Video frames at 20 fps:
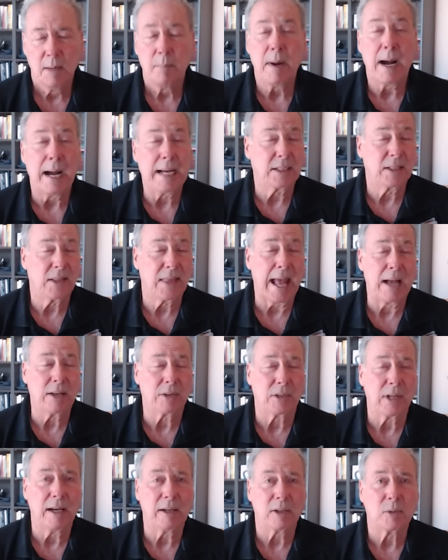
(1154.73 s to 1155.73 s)
buys one
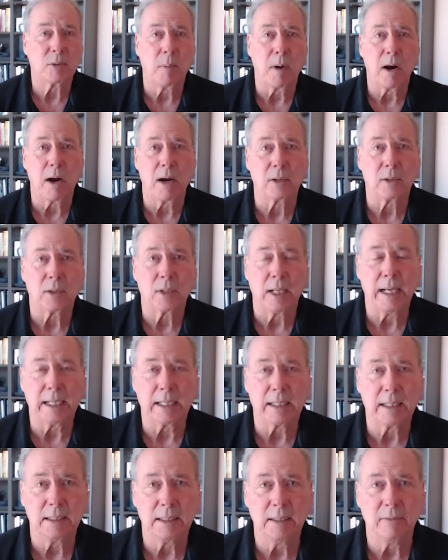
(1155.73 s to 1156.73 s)
thousand ounce bars
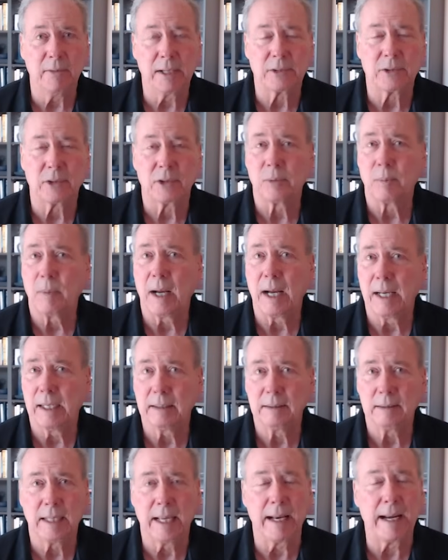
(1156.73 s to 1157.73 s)
like investors
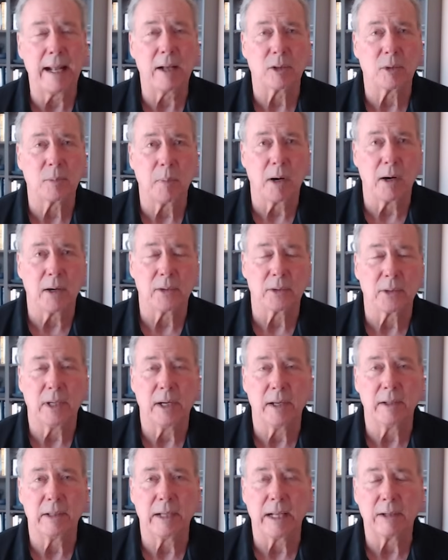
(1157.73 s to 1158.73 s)
buy ten ounce bars
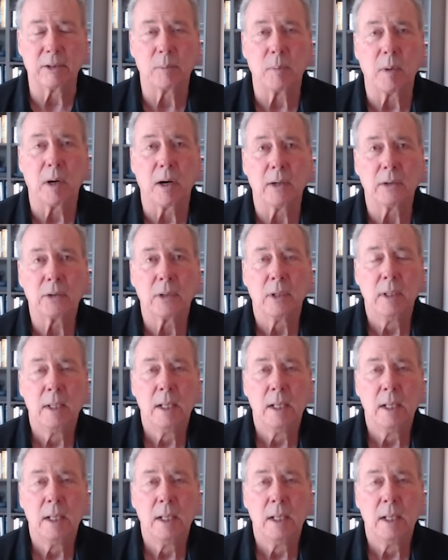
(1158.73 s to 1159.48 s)
or one hundred ounce bars.